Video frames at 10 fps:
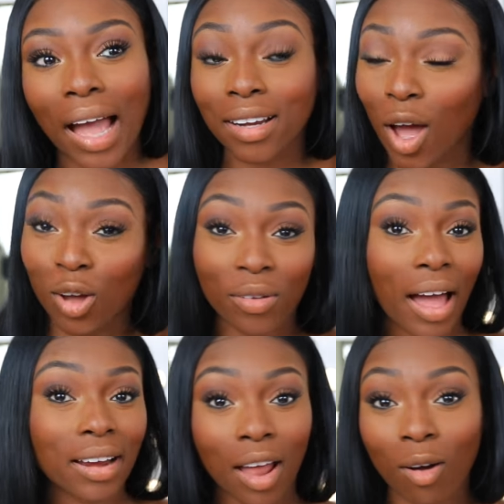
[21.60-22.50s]

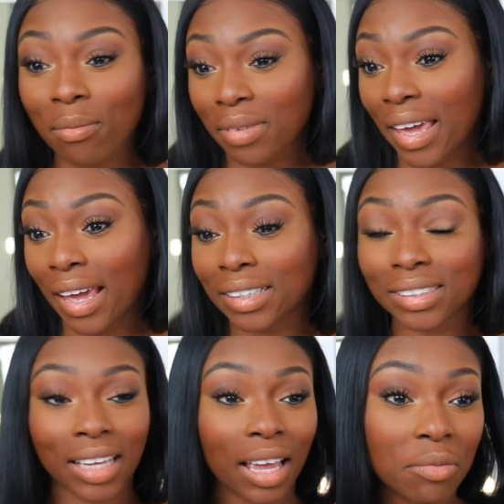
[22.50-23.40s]
I know I'm here
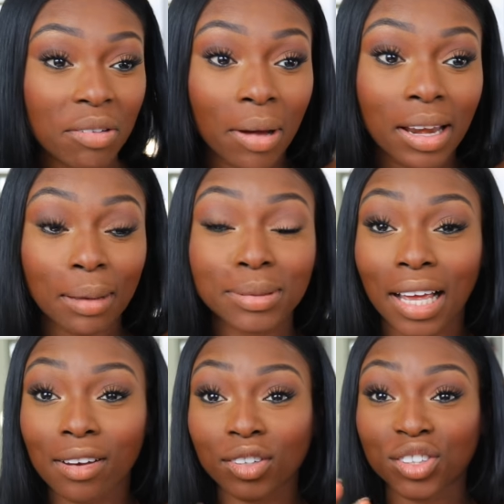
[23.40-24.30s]
sitting with my lips
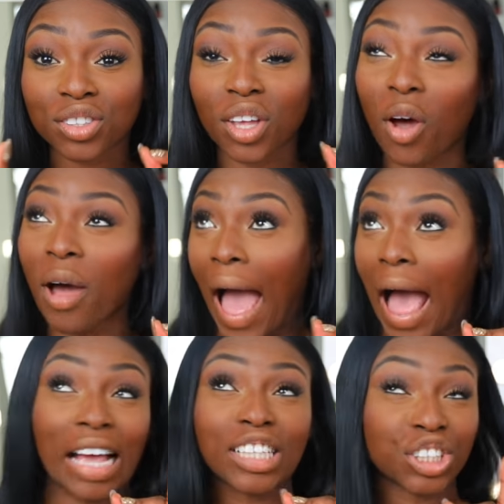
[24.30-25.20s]
that look so
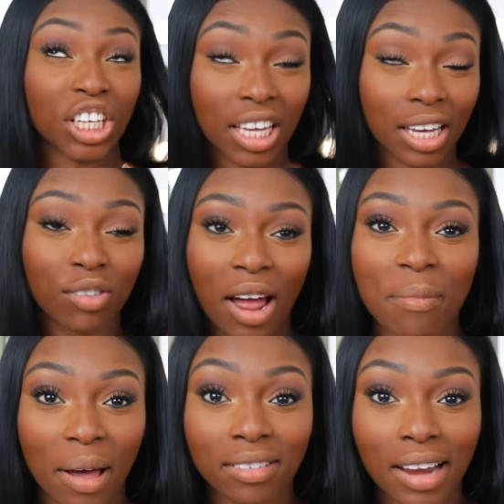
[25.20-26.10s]
ashy
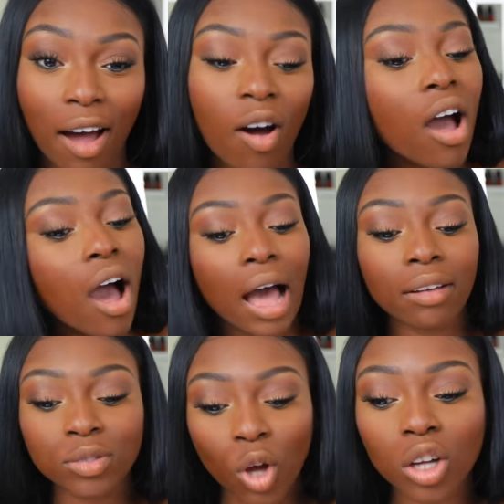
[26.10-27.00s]
right about now.
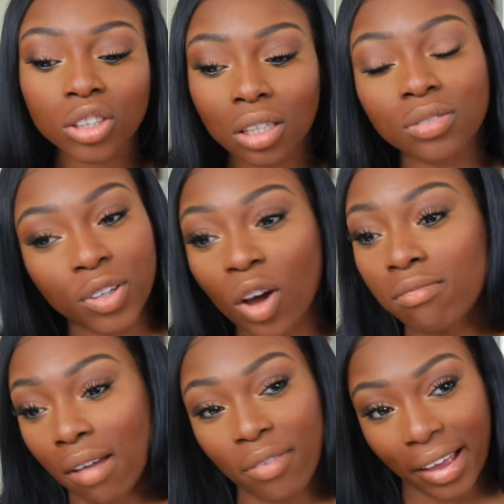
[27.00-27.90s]
I've not just
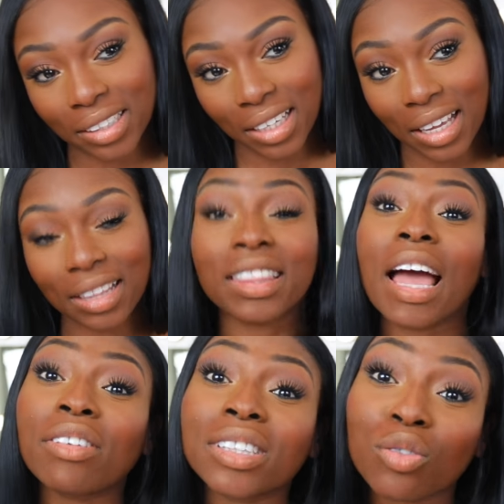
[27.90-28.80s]
forgotten my Vaseline.
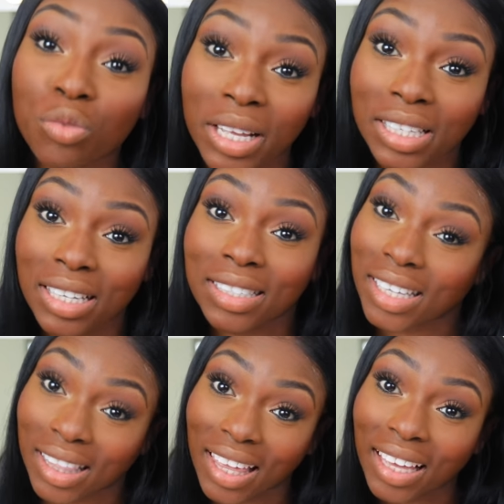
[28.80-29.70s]
There is a reason
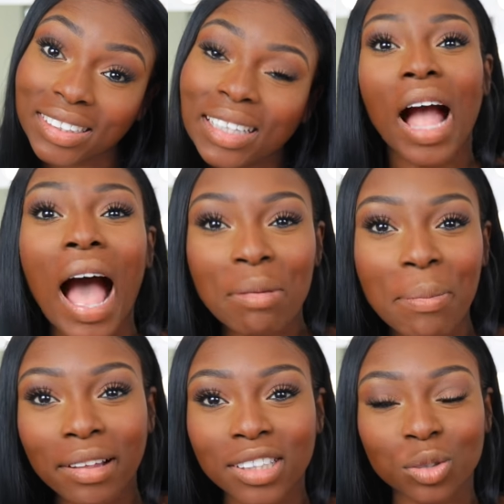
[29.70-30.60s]
to this. I'm
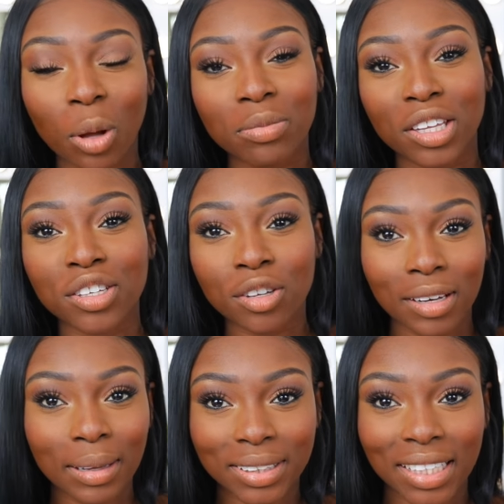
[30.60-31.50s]
about to swap the
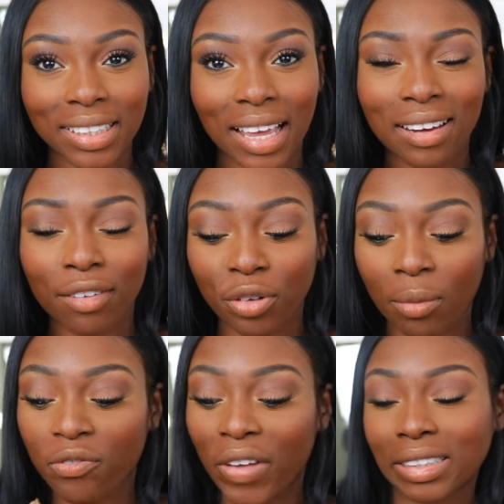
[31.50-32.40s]
new lipsticks in
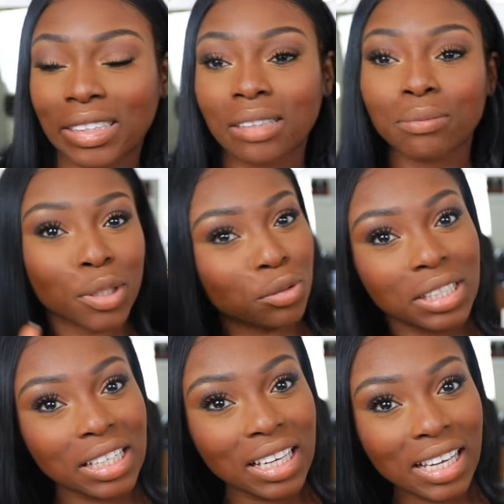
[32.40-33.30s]
from Fenty
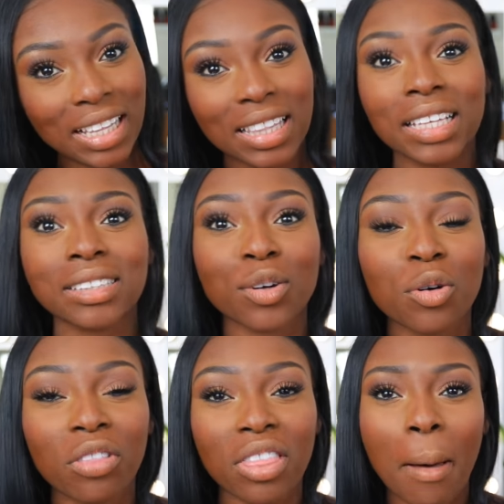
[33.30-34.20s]
Beauty. These are
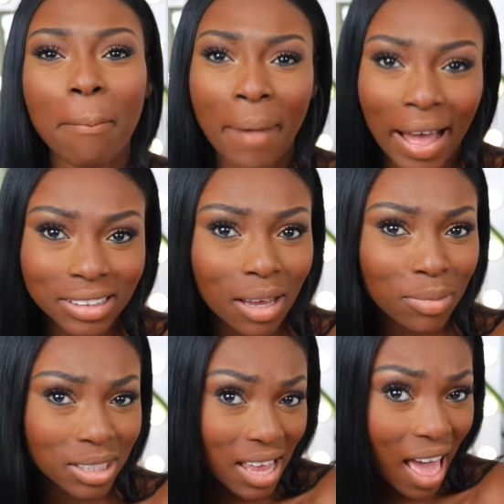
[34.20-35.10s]
called the
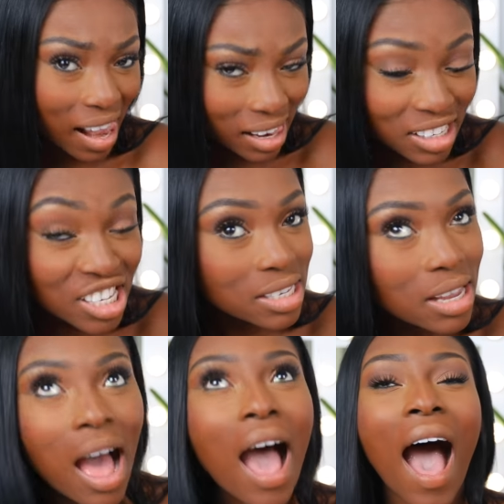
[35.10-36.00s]

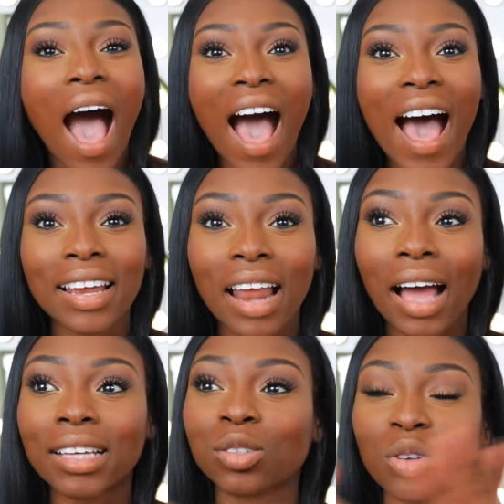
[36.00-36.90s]
Mattemoiselles. And
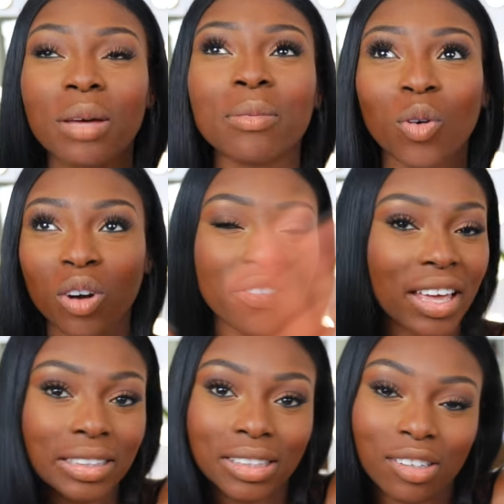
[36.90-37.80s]
I saw them all over
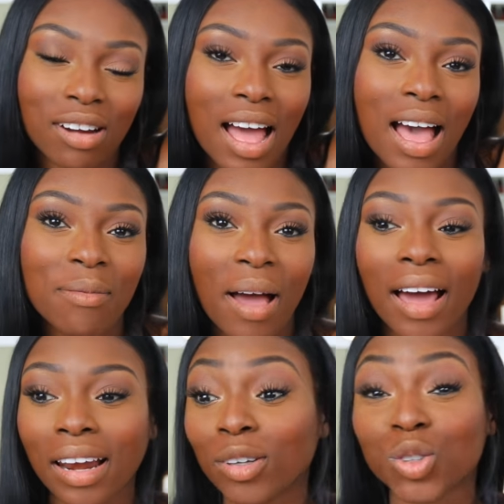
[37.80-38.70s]
Instagram
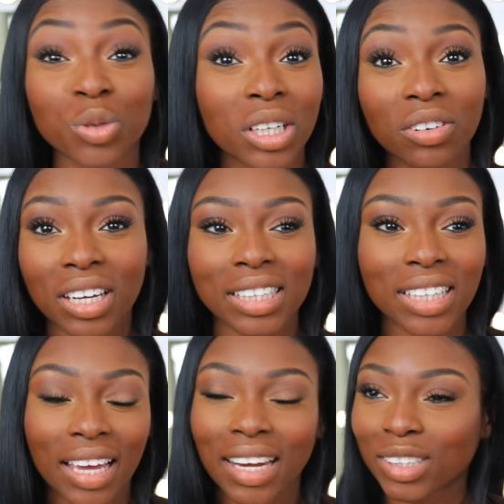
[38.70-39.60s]
and I was really, really
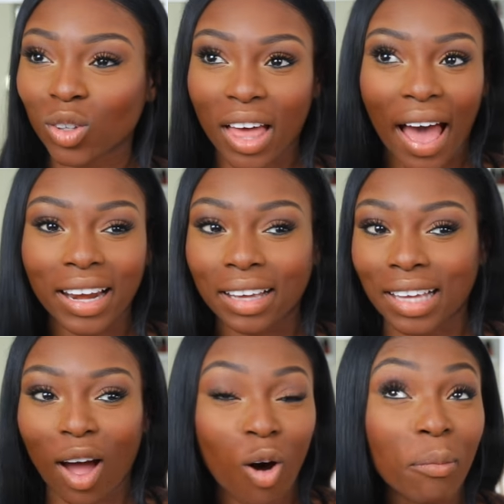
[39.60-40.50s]
excited. I saw the ad, I
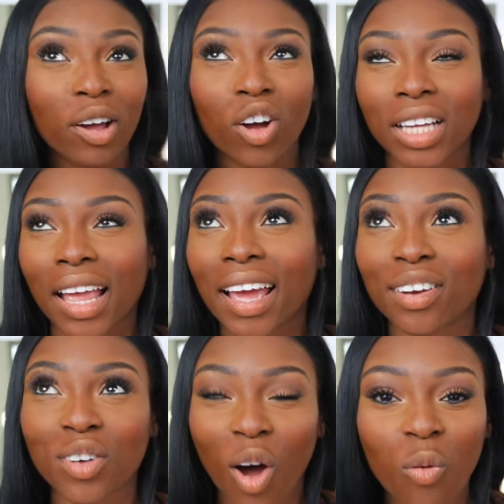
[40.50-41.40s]
was like, oh my gosh, I
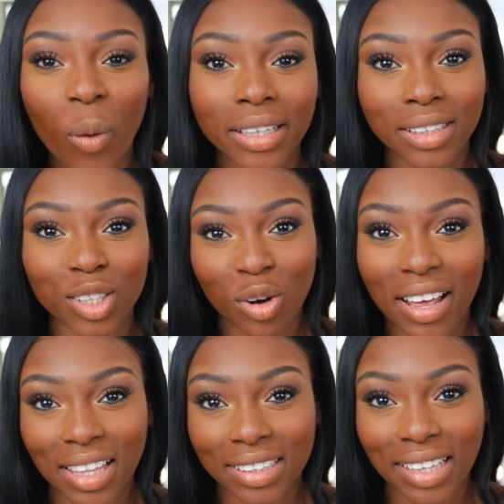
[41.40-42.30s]
cannot wait to
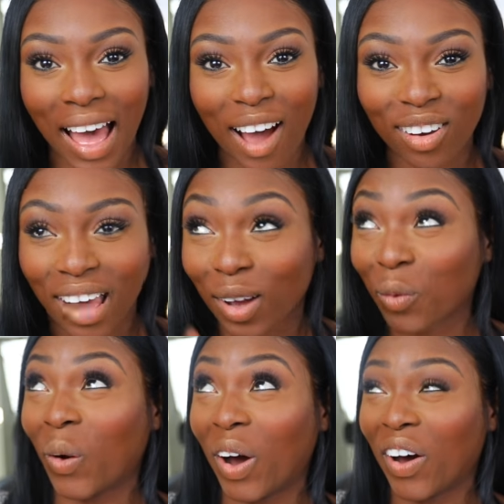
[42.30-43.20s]
try these out.
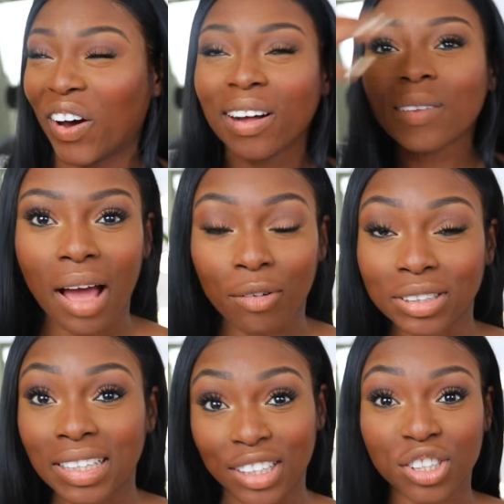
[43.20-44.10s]
Like, what? I
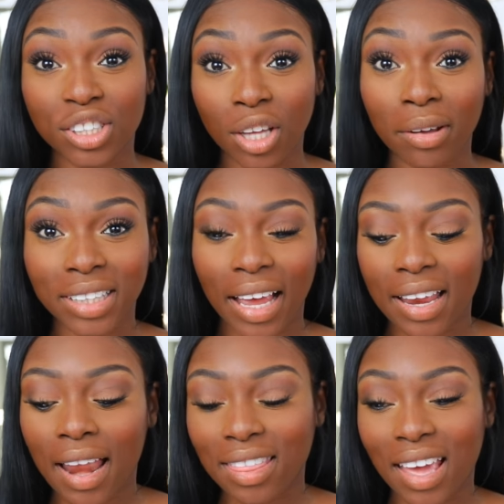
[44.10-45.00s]
was literally so
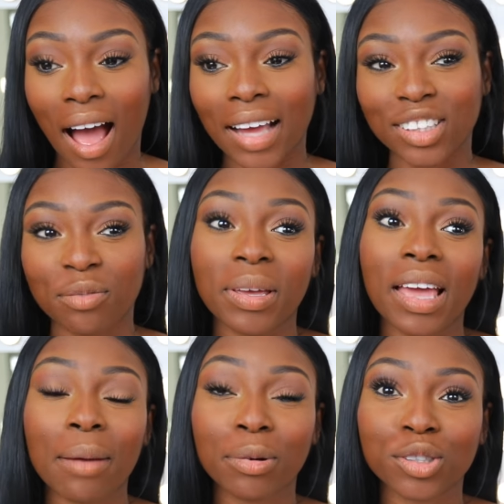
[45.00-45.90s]
excited at the idea of
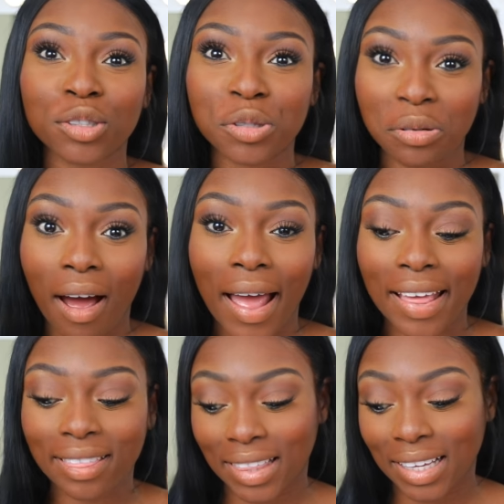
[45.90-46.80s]
being able to
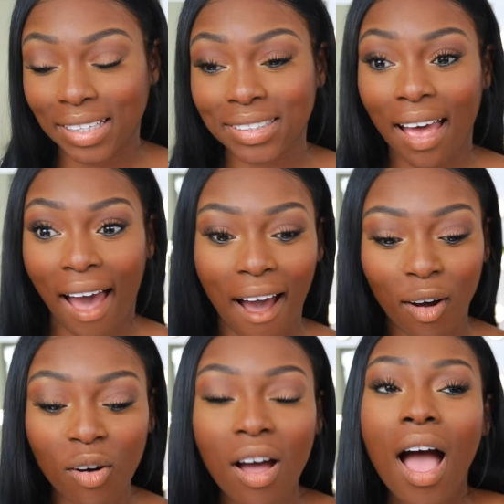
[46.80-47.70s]
try these
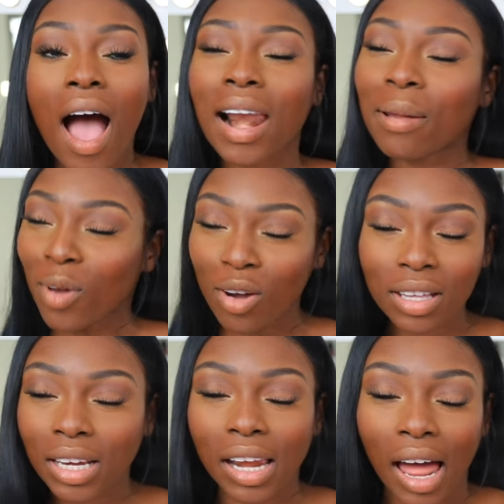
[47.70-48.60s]
out. And I'm
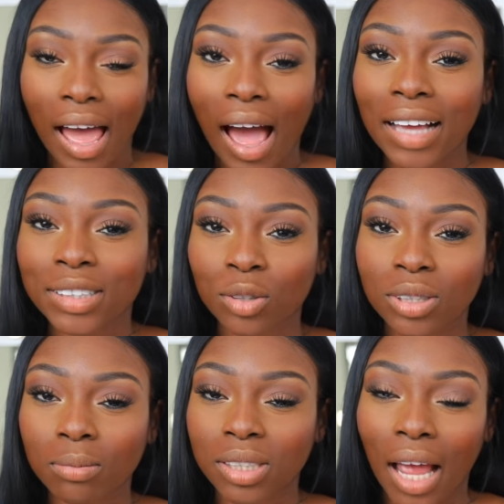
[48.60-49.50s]
not gonna lie, I saw
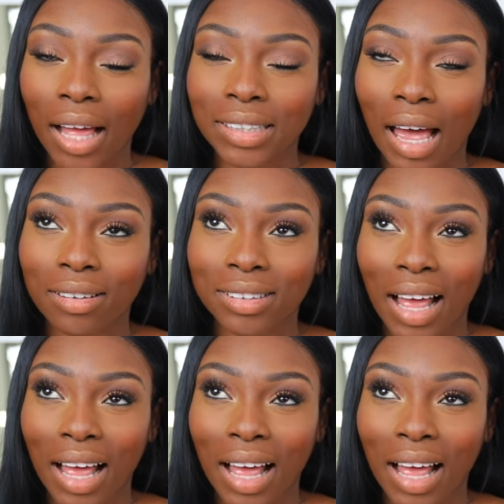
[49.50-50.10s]
some shades that I was